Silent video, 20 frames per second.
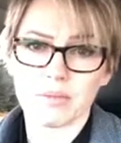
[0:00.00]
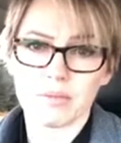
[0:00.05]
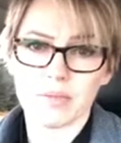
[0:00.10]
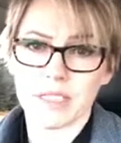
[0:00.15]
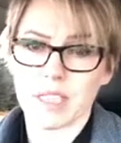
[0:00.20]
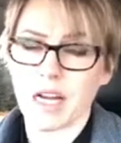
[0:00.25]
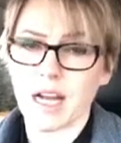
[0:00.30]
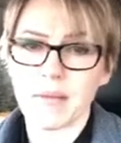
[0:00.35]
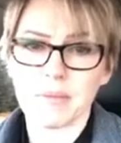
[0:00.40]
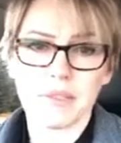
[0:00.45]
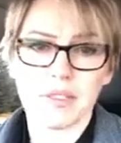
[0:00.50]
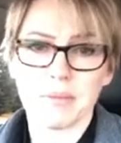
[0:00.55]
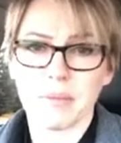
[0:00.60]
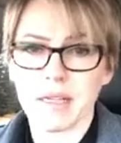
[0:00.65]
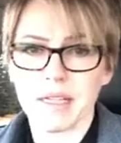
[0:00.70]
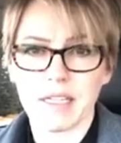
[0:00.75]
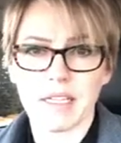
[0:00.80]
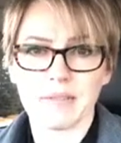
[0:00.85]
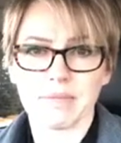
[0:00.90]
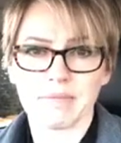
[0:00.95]
Time is
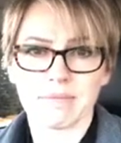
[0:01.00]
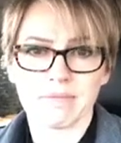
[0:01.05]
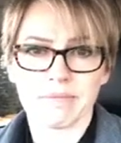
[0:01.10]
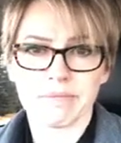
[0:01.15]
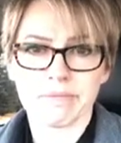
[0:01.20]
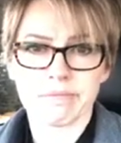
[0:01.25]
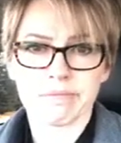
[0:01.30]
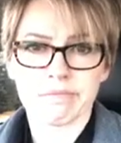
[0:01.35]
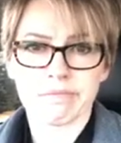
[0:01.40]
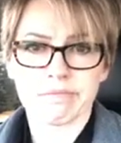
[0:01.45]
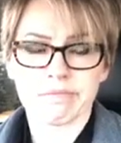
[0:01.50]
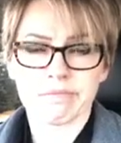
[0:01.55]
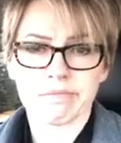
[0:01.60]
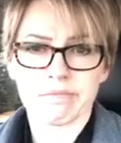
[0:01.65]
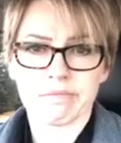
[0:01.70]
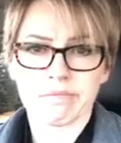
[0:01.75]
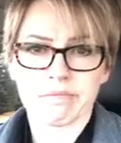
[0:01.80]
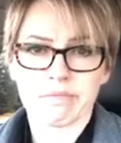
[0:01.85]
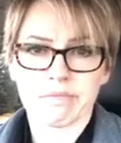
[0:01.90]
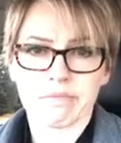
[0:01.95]
money.
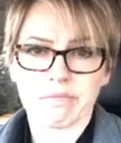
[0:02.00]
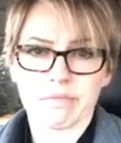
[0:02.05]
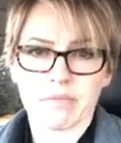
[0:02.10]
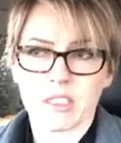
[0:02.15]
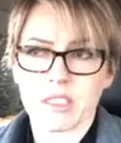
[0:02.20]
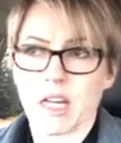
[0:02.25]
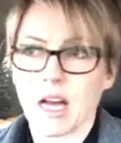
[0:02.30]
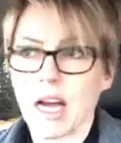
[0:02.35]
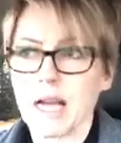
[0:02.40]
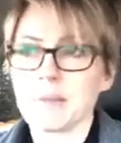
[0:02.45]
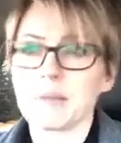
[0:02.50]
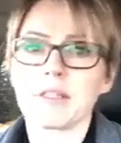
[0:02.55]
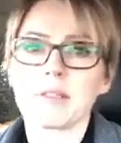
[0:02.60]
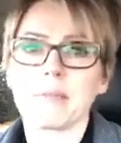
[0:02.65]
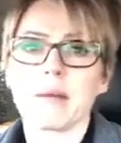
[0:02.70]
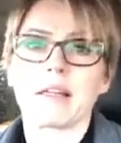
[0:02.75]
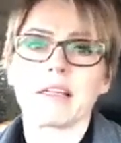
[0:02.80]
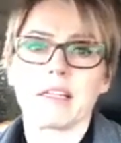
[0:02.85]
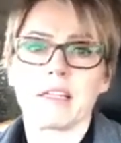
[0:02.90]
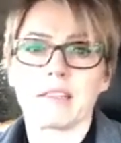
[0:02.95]
Time is
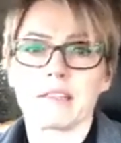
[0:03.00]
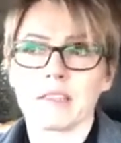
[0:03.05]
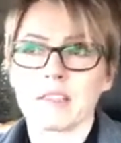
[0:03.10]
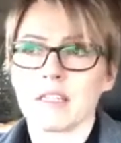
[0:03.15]
money.